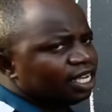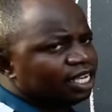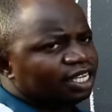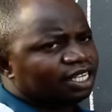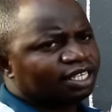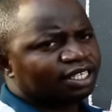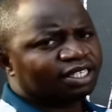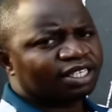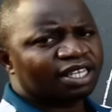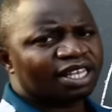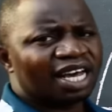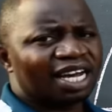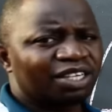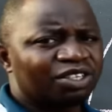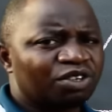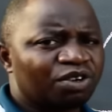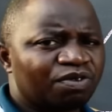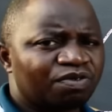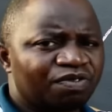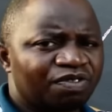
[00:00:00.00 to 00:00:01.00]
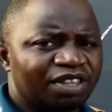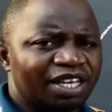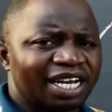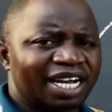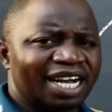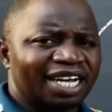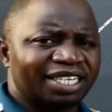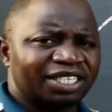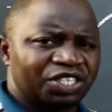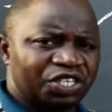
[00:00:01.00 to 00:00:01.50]
is that of the
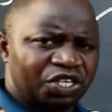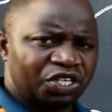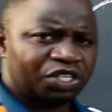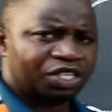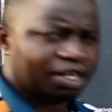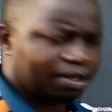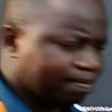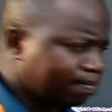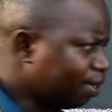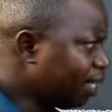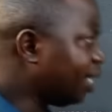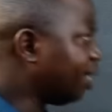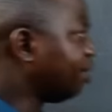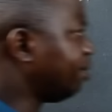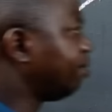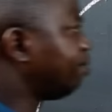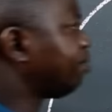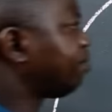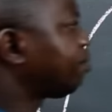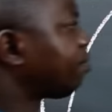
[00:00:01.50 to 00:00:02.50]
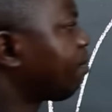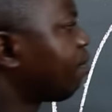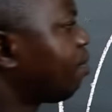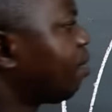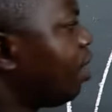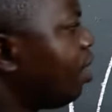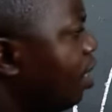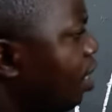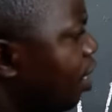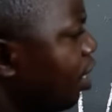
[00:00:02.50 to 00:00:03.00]
Cartesian plane.
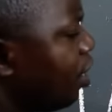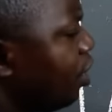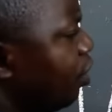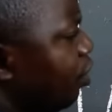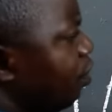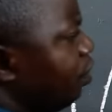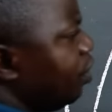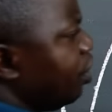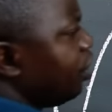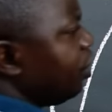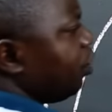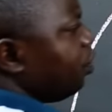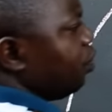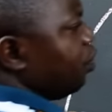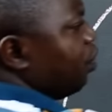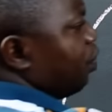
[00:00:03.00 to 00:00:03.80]
You need to